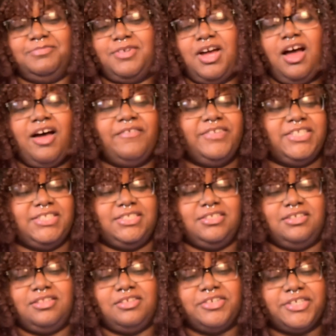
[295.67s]
obviously,
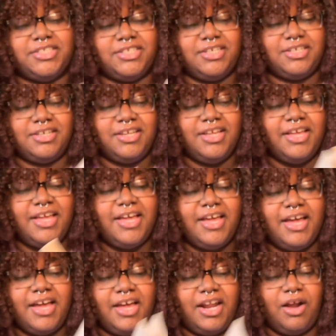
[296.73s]
clearly.
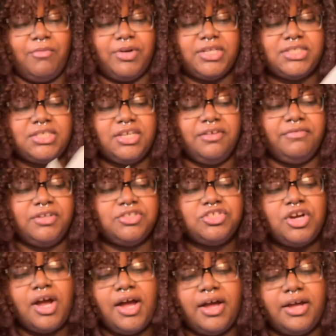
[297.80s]
And I wanted to give it a
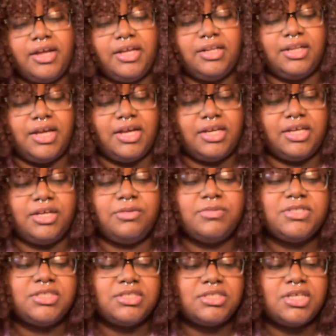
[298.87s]
try, and, like, it
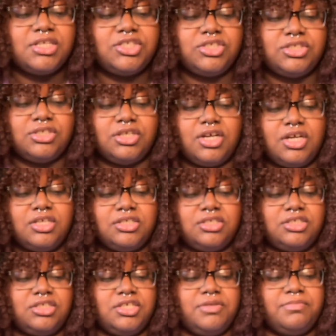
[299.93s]
was such a
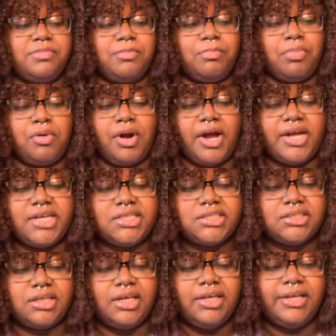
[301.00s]
cheap
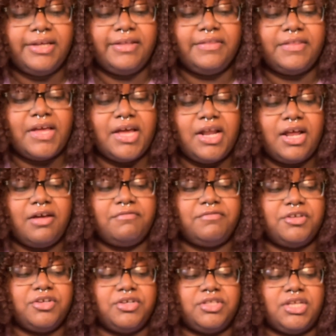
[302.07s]
price that I
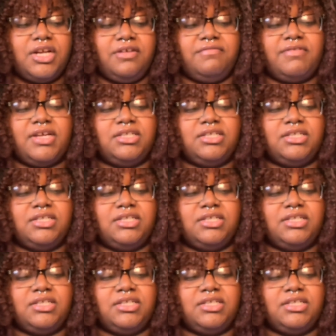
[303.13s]
figured that if I